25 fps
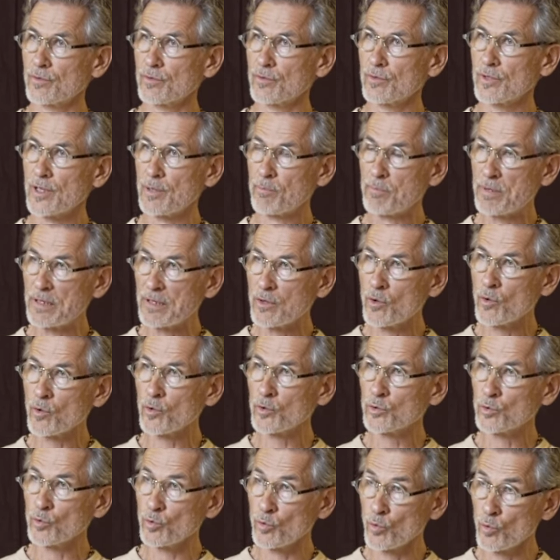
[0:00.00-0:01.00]
They belong
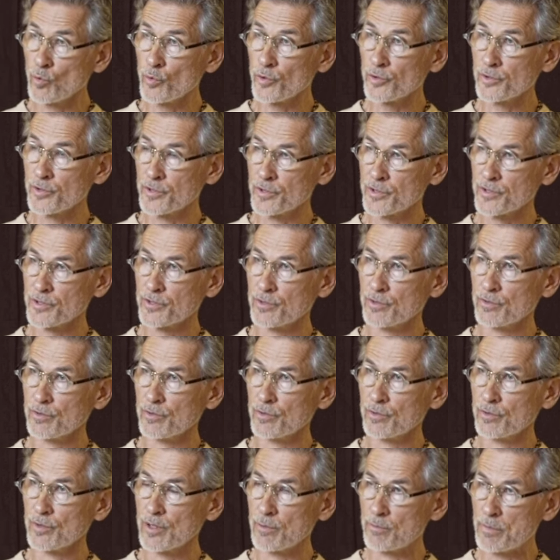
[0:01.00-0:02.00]
to orders.
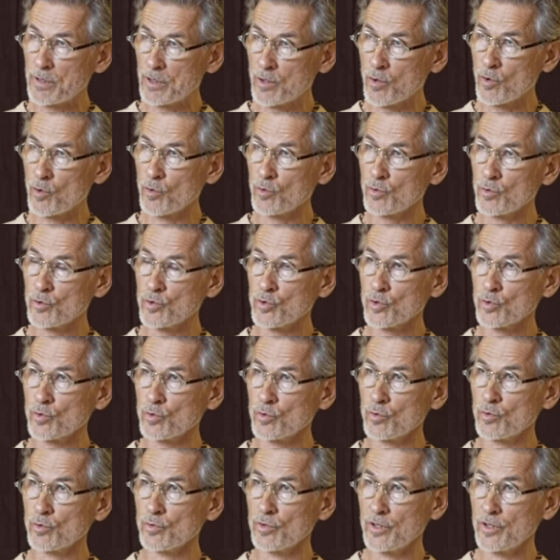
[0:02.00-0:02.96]
They belong to,